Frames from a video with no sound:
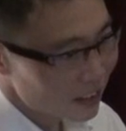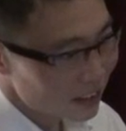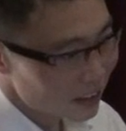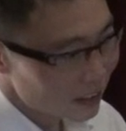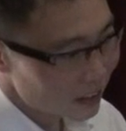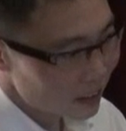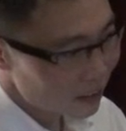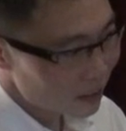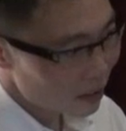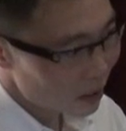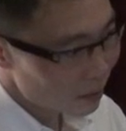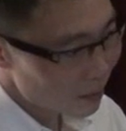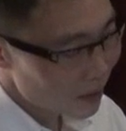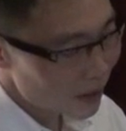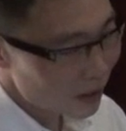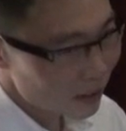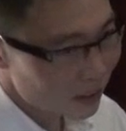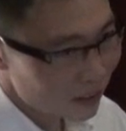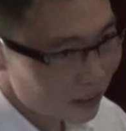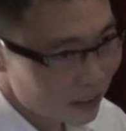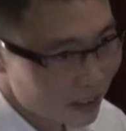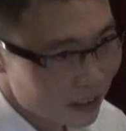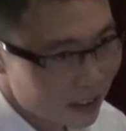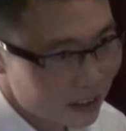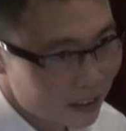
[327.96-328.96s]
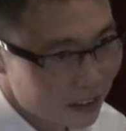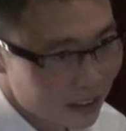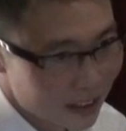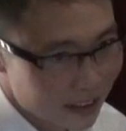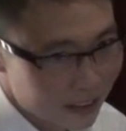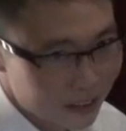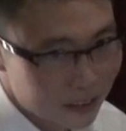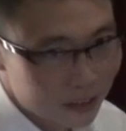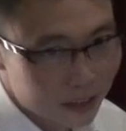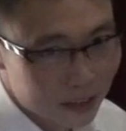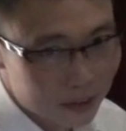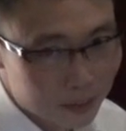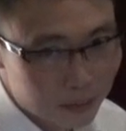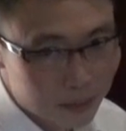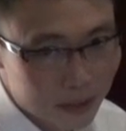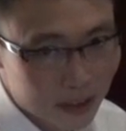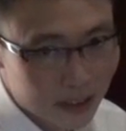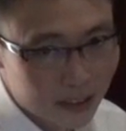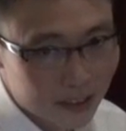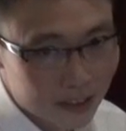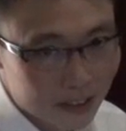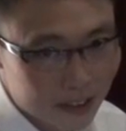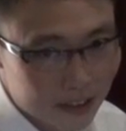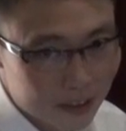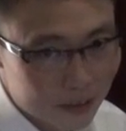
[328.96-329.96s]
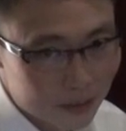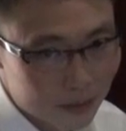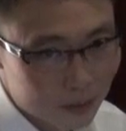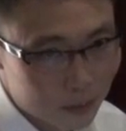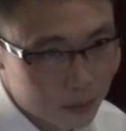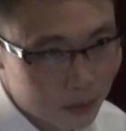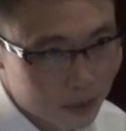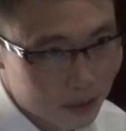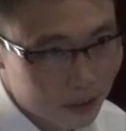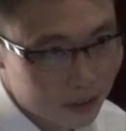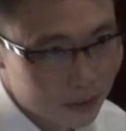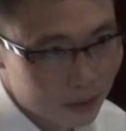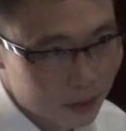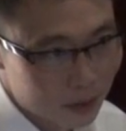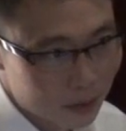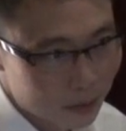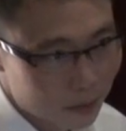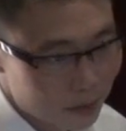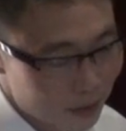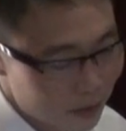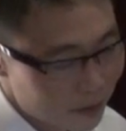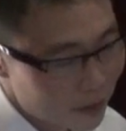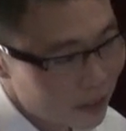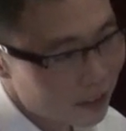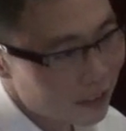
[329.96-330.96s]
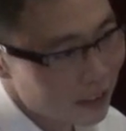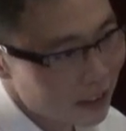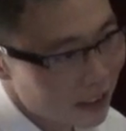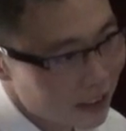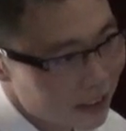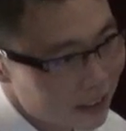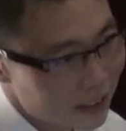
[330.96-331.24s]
topic on dental implant is, we felt at